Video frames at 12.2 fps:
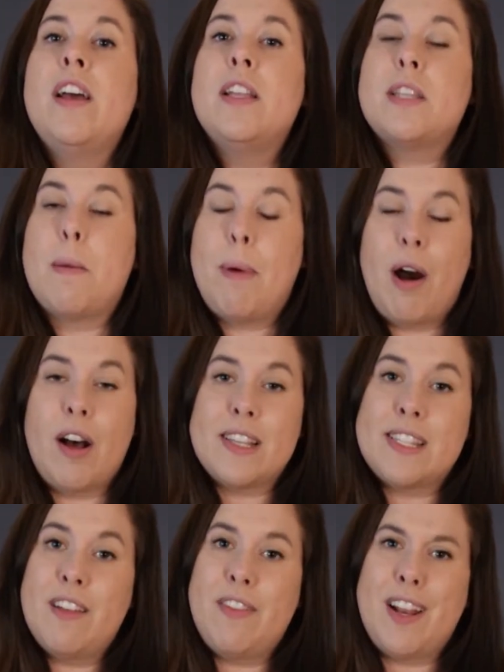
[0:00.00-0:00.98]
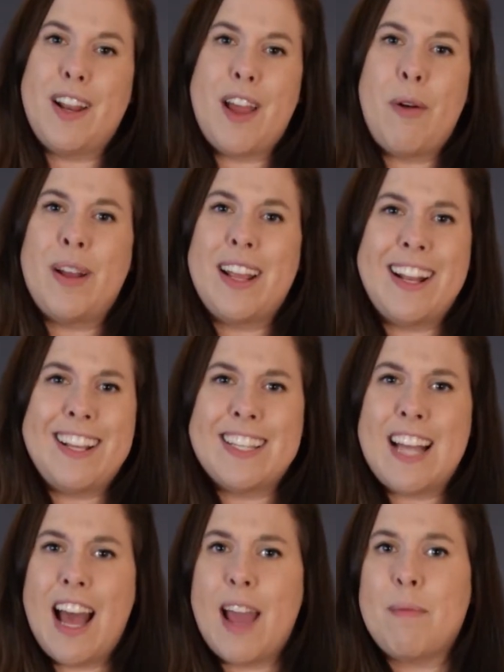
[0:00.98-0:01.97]
to pause the video at any
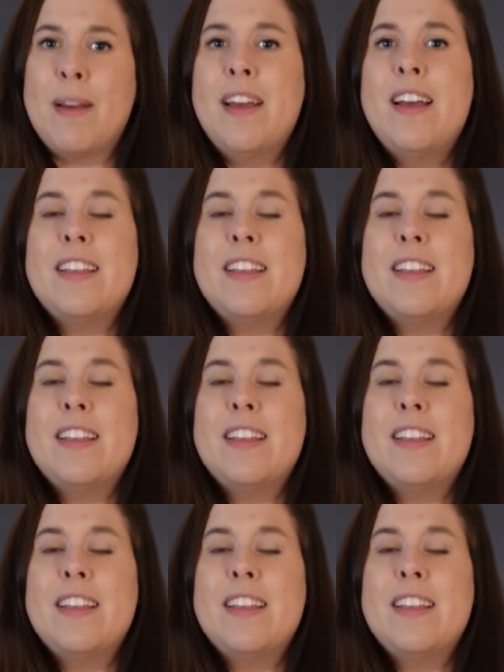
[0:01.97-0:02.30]
time